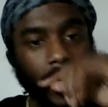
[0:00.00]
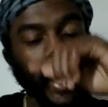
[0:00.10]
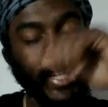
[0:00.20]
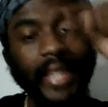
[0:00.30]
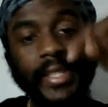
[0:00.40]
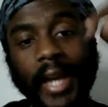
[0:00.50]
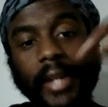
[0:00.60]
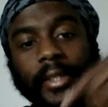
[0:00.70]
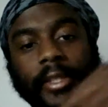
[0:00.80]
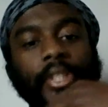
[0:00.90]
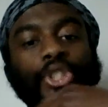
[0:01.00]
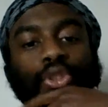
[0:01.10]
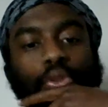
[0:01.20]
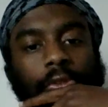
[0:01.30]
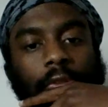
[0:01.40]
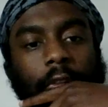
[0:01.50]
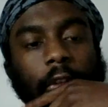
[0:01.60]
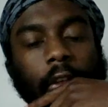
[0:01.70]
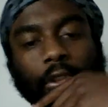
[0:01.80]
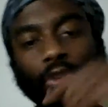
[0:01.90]
And that's how it is in this truth.
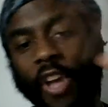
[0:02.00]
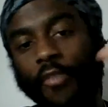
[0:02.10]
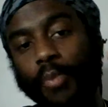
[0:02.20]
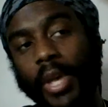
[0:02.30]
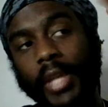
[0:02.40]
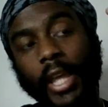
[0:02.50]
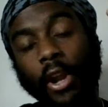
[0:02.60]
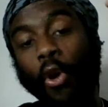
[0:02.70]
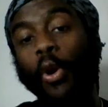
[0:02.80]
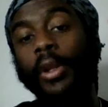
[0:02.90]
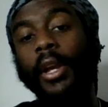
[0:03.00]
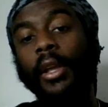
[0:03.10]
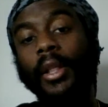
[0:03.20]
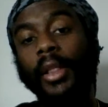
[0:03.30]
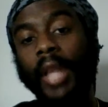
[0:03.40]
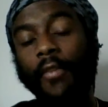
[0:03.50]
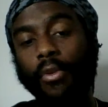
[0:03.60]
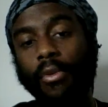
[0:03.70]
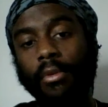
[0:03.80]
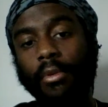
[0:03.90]
You have men that are on a
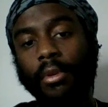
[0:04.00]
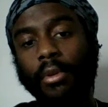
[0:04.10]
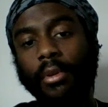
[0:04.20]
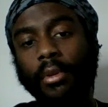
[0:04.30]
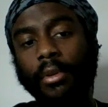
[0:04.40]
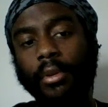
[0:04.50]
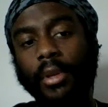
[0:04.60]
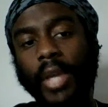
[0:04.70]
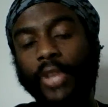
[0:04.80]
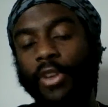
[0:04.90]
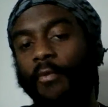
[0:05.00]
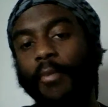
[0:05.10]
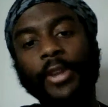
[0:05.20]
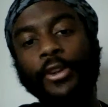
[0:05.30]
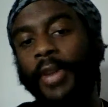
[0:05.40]
level, and you have men that are